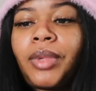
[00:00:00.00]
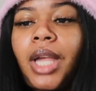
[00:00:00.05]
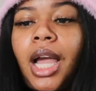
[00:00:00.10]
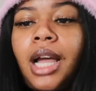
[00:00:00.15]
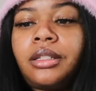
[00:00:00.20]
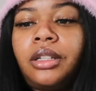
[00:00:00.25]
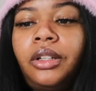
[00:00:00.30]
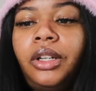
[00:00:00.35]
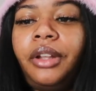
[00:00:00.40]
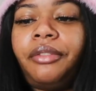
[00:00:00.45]

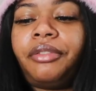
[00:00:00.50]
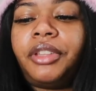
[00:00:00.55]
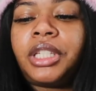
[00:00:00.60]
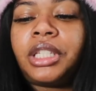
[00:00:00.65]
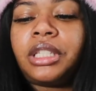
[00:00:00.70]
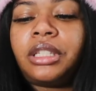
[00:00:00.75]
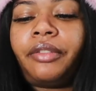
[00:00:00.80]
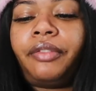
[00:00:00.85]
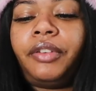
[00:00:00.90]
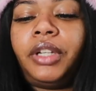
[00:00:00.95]
I don't know if this
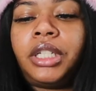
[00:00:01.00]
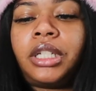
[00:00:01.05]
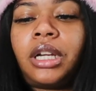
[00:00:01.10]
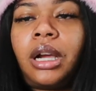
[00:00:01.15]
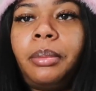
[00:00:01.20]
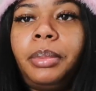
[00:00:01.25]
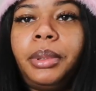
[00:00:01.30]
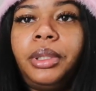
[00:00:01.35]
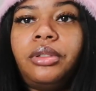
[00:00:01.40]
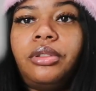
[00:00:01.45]
is a feature
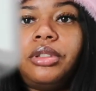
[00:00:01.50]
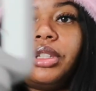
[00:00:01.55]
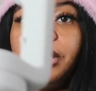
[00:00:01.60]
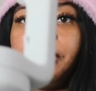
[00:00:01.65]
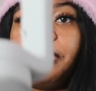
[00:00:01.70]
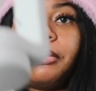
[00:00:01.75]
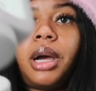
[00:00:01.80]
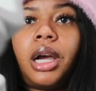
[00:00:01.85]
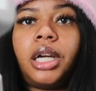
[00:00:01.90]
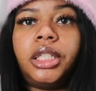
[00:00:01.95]
I'll be
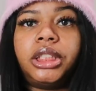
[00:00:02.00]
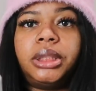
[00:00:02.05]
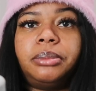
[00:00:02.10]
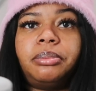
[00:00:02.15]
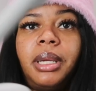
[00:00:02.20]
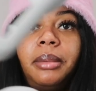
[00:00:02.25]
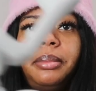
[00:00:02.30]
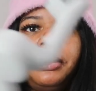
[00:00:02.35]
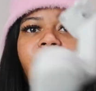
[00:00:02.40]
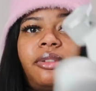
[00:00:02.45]
using much, and
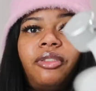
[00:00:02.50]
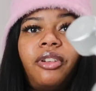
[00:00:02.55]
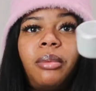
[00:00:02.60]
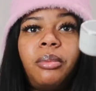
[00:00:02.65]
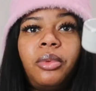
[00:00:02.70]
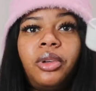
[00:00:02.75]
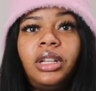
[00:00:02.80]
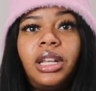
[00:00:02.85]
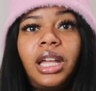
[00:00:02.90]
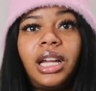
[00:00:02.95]
maybe if
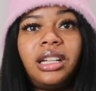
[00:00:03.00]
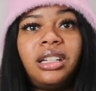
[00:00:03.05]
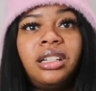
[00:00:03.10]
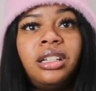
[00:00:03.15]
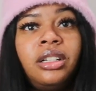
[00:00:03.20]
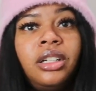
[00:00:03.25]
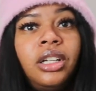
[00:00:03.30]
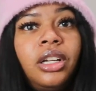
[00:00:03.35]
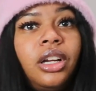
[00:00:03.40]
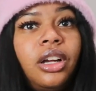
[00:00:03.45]
I'm on like
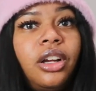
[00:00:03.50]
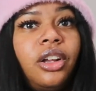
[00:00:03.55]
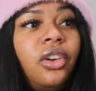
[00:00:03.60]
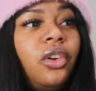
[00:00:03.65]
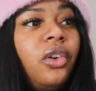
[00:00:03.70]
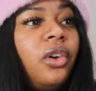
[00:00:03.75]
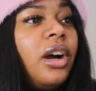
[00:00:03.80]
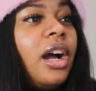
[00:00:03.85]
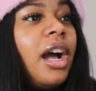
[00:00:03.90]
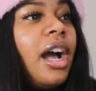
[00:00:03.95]
a
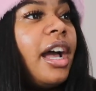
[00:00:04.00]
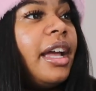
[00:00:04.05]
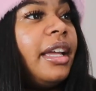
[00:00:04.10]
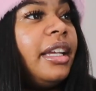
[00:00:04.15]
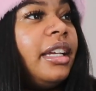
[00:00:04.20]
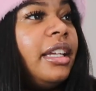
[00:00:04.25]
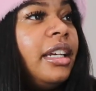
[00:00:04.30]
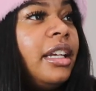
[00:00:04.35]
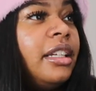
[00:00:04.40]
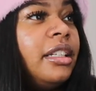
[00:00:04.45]
long
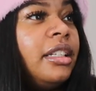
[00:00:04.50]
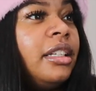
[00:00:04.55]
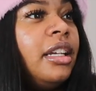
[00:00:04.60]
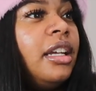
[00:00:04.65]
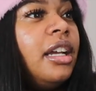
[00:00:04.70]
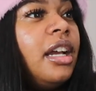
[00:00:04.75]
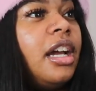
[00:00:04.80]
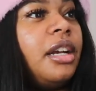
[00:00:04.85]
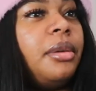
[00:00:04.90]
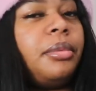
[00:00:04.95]
hike and I
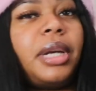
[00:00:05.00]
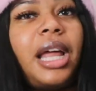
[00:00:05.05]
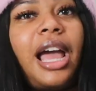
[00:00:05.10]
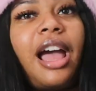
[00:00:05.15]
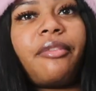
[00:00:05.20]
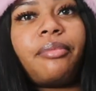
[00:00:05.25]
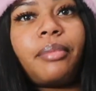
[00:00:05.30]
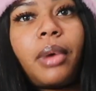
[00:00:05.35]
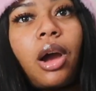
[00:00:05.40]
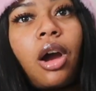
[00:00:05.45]
don't want to
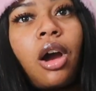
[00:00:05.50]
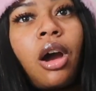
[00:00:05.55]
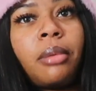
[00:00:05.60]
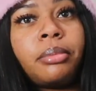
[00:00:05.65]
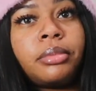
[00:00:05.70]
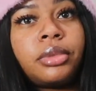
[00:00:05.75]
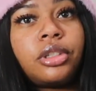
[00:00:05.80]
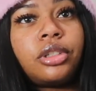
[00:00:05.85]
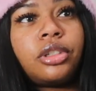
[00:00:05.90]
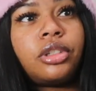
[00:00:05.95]
have my
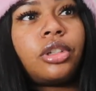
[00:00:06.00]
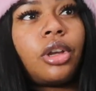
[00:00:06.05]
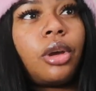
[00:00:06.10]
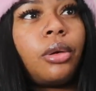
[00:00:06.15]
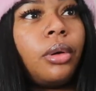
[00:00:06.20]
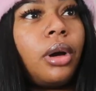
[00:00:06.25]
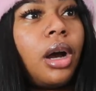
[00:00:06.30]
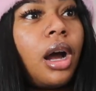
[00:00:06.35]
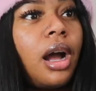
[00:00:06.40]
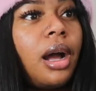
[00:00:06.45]
arms
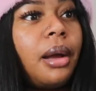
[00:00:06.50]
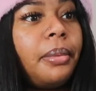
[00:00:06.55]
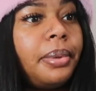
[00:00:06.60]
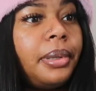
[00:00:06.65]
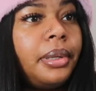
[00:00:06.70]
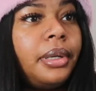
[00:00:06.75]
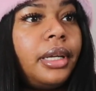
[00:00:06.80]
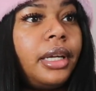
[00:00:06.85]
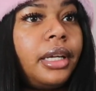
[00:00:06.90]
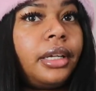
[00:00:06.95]
so up,
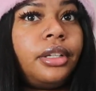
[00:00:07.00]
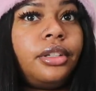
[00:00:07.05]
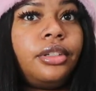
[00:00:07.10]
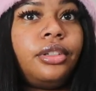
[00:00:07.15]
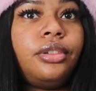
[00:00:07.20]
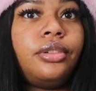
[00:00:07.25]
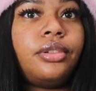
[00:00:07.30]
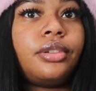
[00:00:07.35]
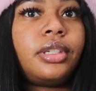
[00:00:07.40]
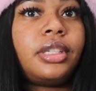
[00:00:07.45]
I can
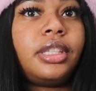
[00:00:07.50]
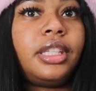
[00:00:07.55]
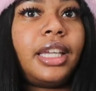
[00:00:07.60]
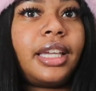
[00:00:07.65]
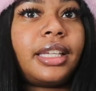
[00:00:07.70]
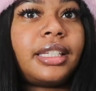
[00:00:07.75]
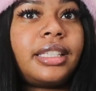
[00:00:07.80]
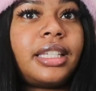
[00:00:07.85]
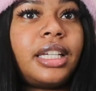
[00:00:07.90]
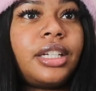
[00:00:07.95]
use the
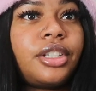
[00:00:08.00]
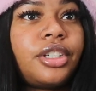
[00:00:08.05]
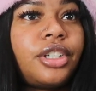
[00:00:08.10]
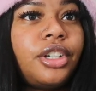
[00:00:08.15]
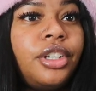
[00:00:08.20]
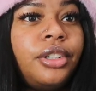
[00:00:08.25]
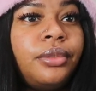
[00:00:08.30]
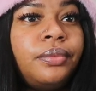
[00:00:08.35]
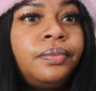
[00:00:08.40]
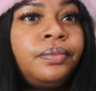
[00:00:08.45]

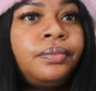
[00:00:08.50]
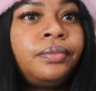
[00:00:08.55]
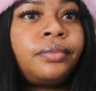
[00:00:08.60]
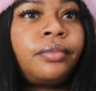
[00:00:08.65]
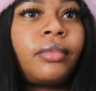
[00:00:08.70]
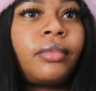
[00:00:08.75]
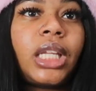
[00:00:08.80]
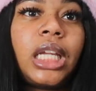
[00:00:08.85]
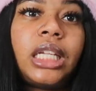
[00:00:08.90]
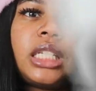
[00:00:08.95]
extension
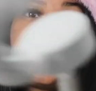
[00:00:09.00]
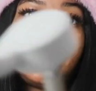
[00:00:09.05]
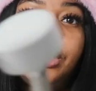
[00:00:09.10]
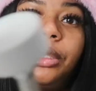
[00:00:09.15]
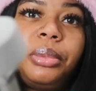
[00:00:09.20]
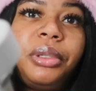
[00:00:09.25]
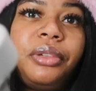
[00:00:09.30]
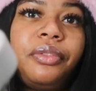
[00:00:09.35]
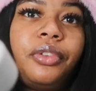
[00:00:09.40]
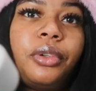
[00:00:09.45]
and
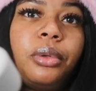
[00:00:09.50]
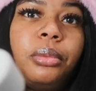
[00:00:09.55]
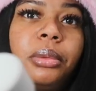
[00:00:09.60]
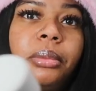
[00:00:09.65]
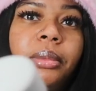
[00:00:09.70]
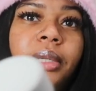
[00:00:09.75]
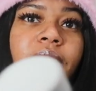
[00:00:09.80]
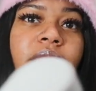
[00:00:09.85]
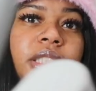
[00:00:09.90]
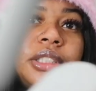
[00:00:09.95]
still be
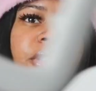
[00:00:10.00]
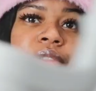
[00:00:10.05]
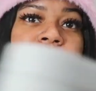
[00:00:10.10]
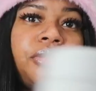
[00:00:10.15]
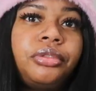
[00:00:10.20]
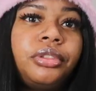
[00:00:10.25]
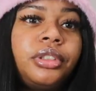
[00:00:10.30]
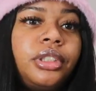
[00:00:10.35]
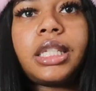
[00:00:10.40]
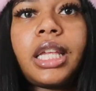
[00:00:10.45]
filming
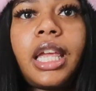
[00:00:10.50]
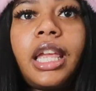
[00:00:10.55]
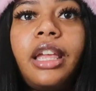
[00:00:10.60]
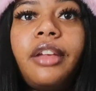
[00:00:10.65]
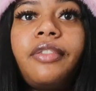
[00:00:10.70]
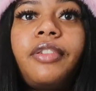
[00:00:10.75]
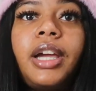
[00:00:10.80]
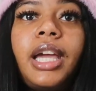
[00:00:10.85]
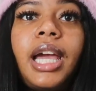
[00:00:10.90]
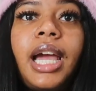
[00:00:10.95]
myself. So
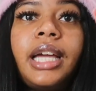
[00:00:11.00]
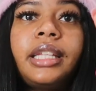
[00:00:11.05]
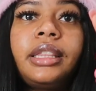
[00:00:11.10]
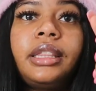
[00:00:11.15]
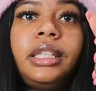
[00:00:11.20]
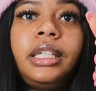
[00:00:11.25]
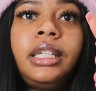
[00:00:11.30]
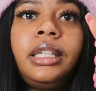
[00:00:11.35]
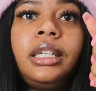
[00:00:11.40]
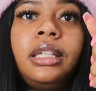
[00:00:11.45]
if I
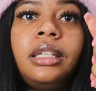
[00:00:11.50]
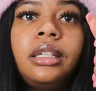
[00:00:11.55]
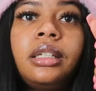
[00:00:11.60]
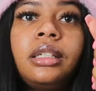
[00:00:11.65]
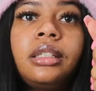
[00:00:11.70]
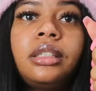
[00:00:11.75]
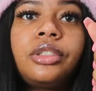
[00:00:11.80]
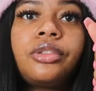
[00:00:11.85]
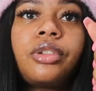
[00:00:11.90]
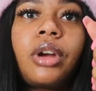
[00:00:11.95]
add the
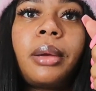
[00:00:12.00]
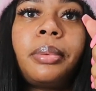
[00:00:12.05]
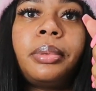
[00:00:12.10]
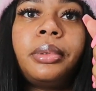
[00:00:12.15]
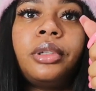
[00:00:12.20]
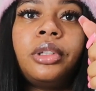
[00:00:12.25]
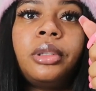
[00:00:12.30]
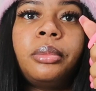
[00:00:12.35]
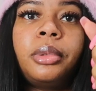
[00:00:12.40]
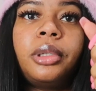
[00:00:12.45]

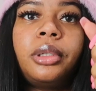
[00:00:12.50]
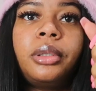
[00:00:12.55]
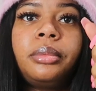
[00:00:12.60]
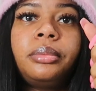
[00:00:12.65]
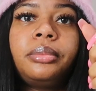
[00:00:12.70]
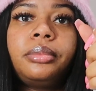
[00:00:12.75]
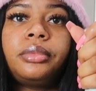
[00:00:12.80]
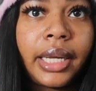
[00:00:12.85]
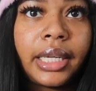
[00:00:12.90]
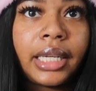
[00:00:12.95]
tripod on the
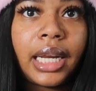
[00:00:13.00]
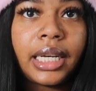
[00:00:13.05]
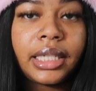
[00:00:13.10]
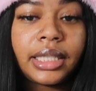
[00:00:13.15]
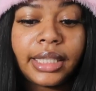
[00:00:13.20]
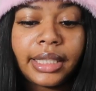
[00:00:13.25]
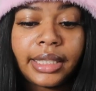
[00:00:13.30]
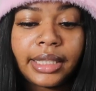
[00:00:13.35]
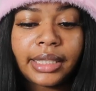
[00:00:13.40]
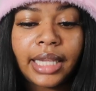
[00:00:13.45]
bottom, I can
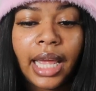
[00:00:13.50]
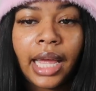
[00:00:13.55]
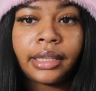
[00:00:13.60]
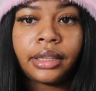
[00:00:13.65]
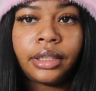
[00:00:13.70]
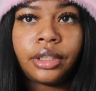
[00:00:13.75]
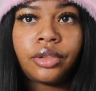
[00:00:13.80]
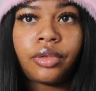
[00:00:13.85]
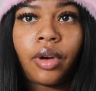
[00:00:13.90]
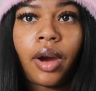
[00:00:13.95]
actually
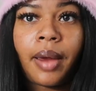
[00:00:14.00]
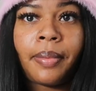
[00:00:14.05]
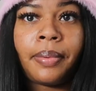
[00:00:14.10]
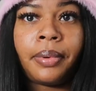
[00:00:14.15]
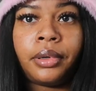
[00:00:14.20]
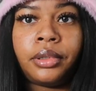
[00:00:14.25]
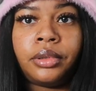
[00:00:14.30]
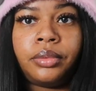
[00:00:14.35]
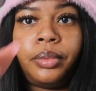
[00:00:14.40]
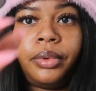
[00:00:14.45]
stand the
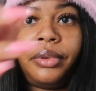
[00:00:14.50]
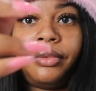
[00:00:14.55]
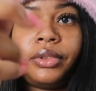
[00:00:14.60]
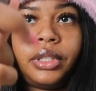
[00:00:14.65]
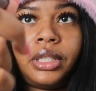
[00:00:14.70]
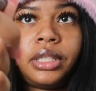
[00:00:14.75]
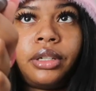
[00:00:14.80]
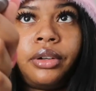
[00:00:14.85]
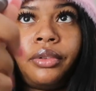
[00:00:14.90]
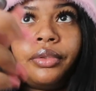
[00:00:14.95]
tripod with
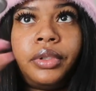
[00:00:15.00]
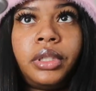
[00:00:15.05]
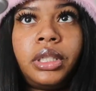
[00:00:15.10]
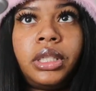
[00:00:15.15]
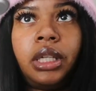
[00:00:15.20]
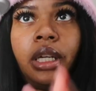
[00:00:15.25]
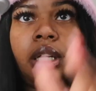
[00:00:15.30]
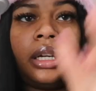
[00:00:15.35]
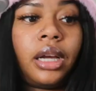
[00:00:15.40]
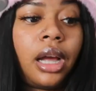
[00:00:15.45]
the selfie
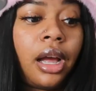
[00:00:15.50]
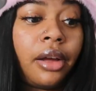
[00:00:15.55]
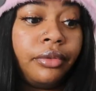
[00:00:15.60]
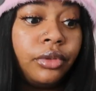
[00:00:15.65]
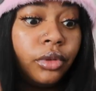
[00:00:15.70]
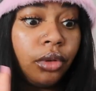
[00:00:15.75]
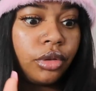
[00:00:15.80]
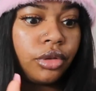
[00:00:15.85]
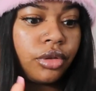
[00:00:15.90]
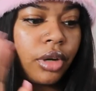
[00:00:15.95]
stick. I've
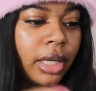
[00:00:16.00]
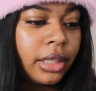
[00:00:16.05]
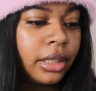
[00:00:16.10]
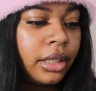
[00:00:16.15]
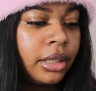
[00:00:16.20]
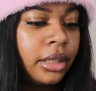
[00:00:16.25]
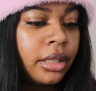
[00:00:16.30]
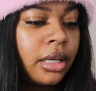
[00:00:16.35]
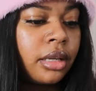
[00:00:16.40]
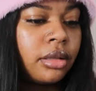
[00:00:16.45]
not tried
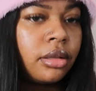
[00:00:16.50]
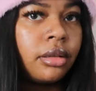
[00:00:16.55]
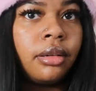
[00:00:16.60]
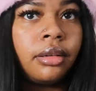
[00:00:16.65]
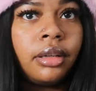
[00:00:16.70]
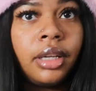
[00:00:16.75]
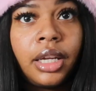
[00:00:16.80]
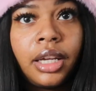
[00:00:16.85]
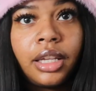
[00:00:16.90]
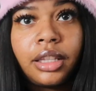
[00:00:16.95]
this yet,
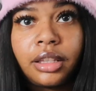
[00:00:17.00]
so